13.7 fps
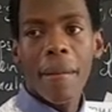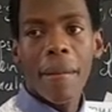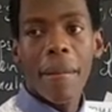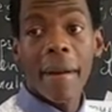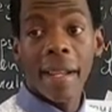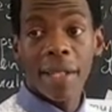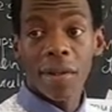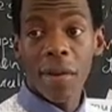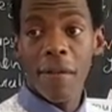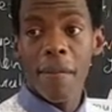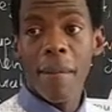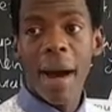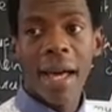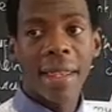Place
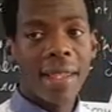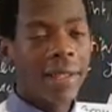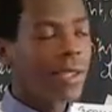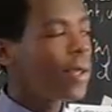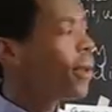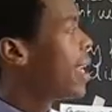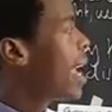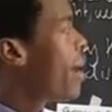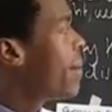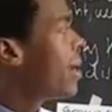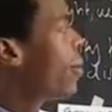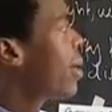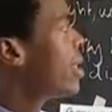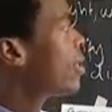of birth. So there are
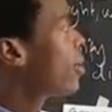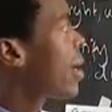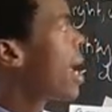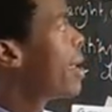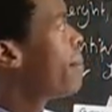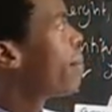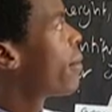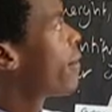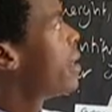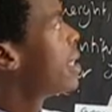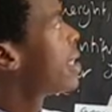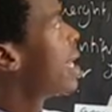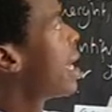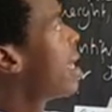many ways you can improve this
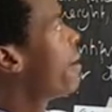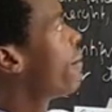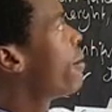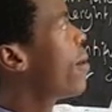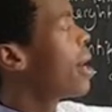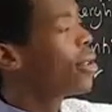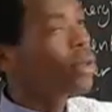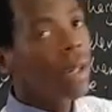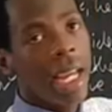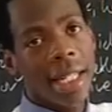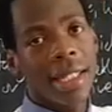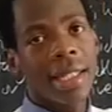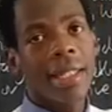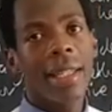data. If you want to
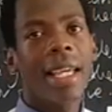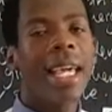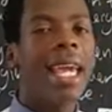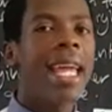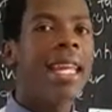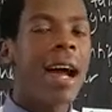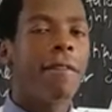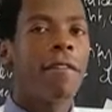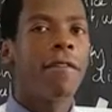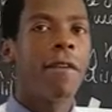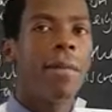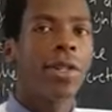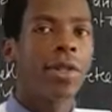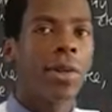get enough
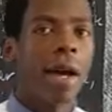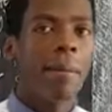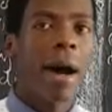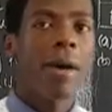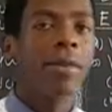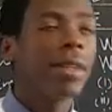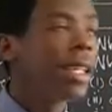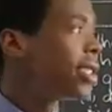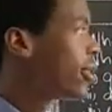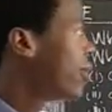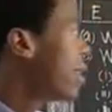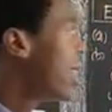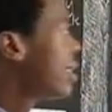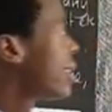information about the
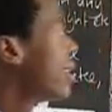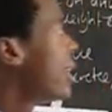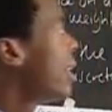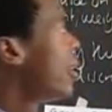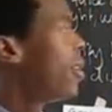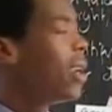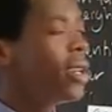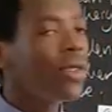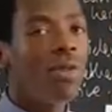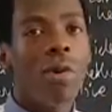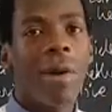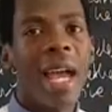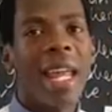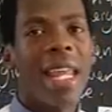students, you need to know
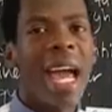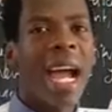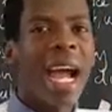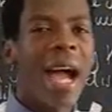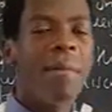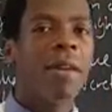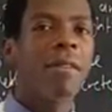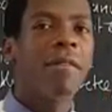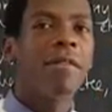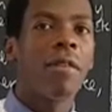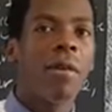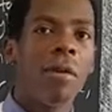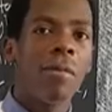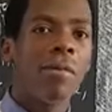where they are coming
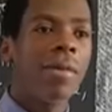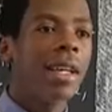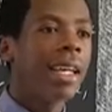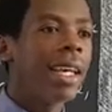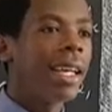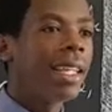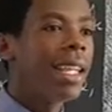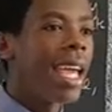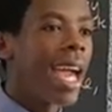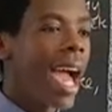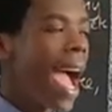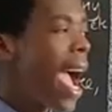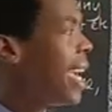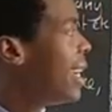from, the
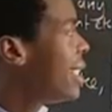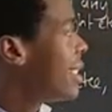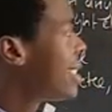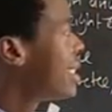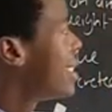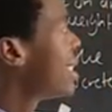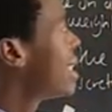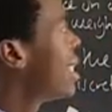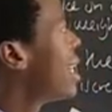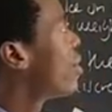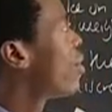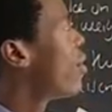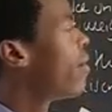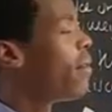height,
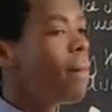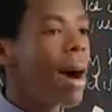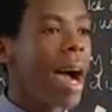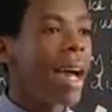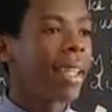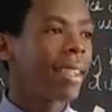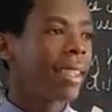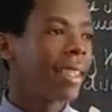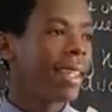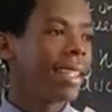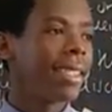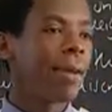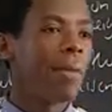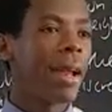date of
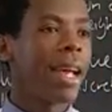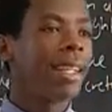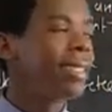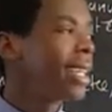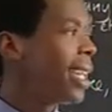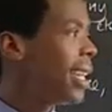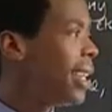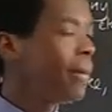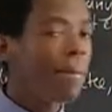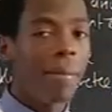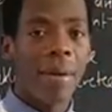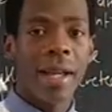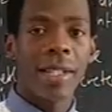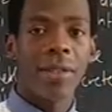birth, someone has said,
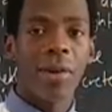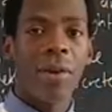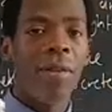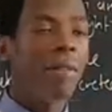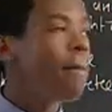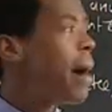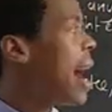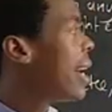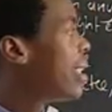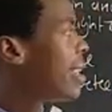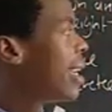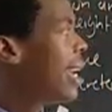place of birth.